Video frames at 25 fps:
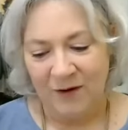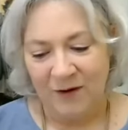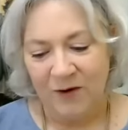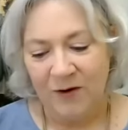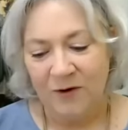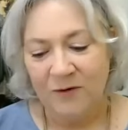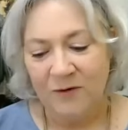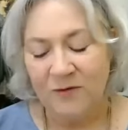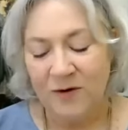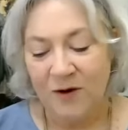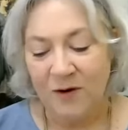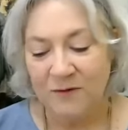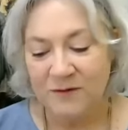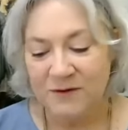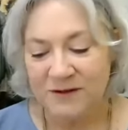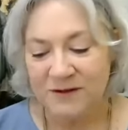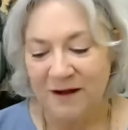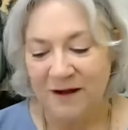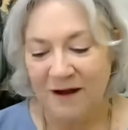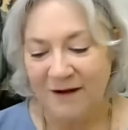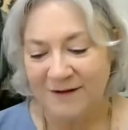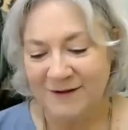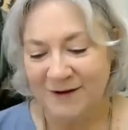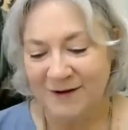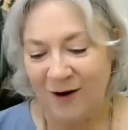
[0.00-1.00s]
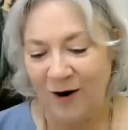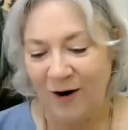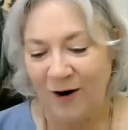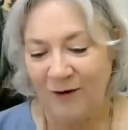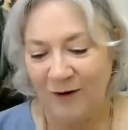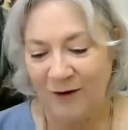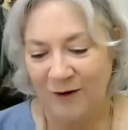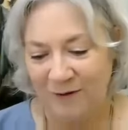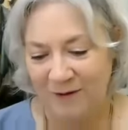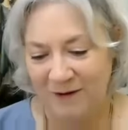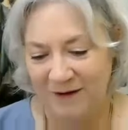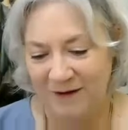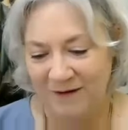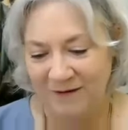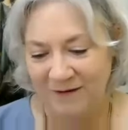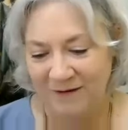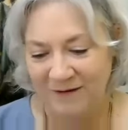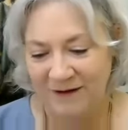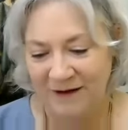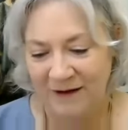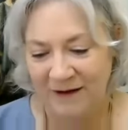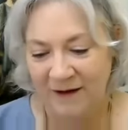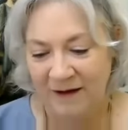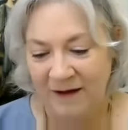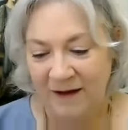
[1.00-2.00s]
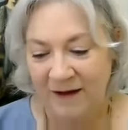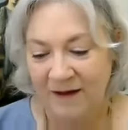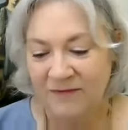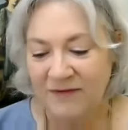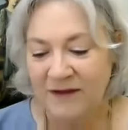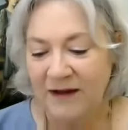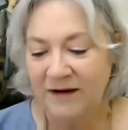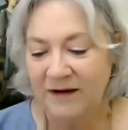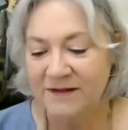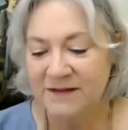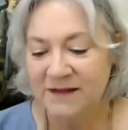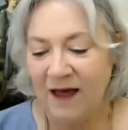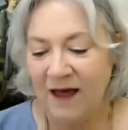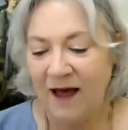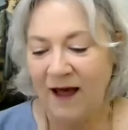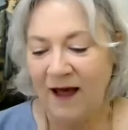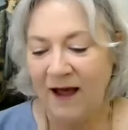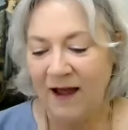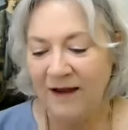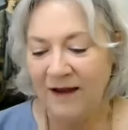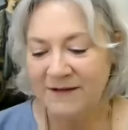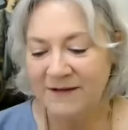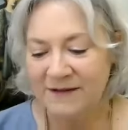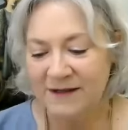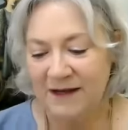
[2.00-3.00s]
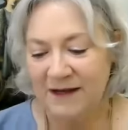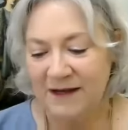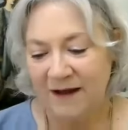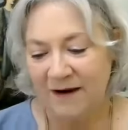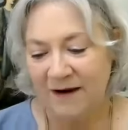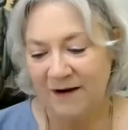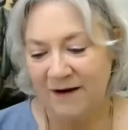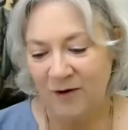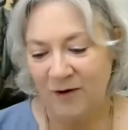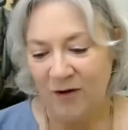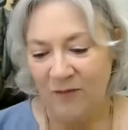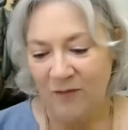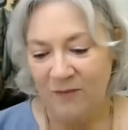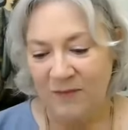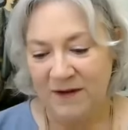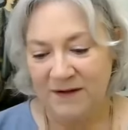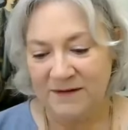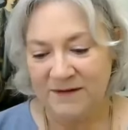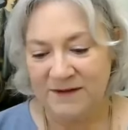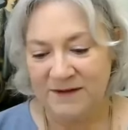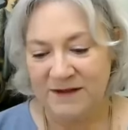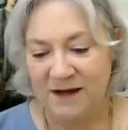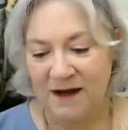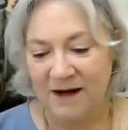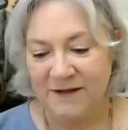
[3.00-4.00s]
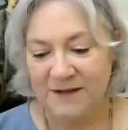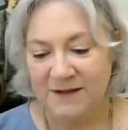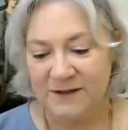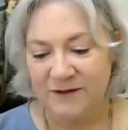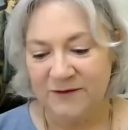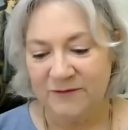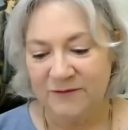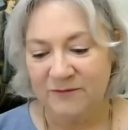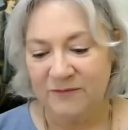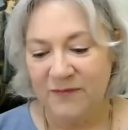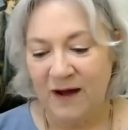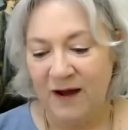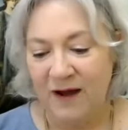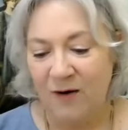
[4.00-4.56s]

Who knows not Arlo Hill? That is the highest head in all men's sights of